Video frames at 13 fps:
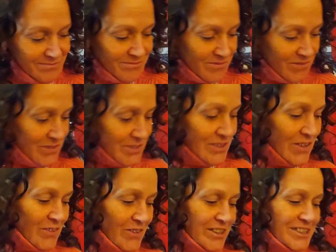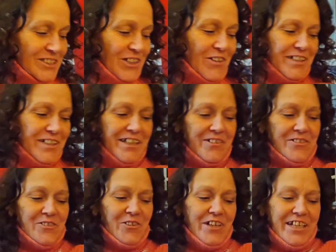Well, it's already starting out
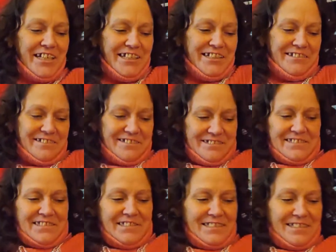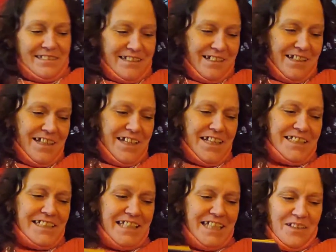great. I
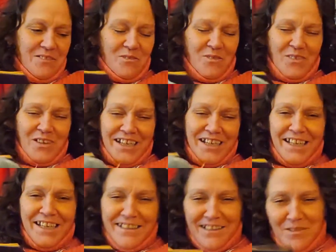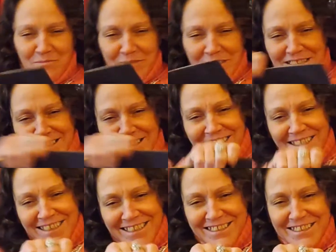can't wait. I'm
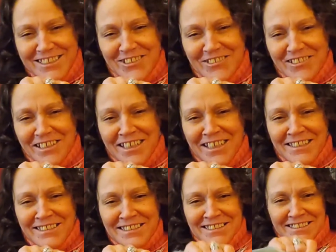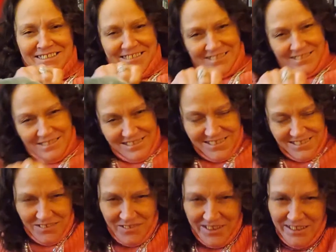excited. You guys?
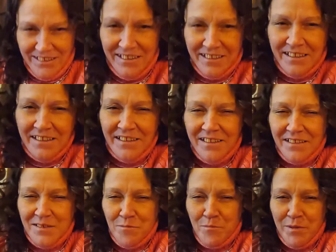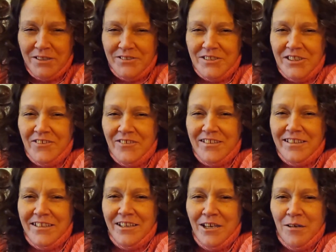Oh, here. Better turn it
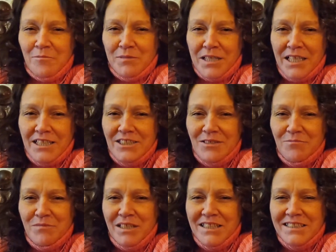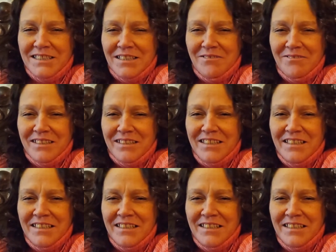up in case you missed something.